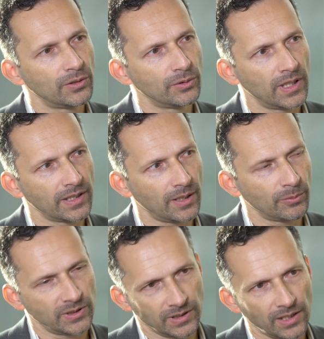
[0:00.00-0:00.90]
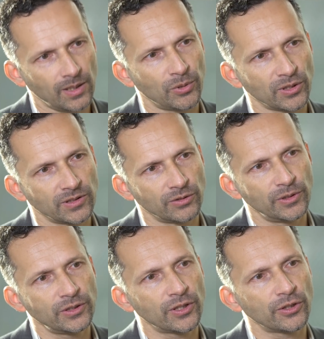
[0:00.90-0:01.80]
together with another personal
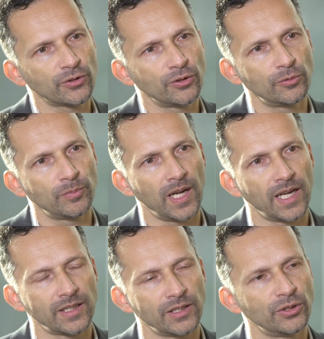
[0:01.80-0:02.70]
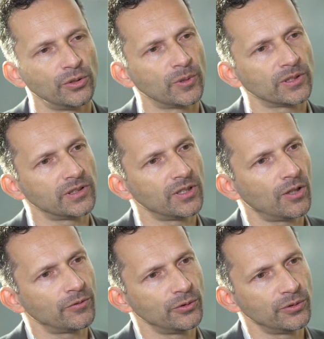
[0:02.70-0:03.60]
research group at the University
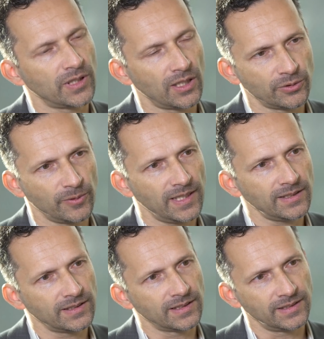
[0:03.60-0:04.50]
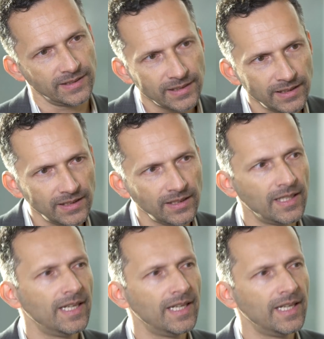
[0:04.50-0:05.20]
of New South Wales in Sydney.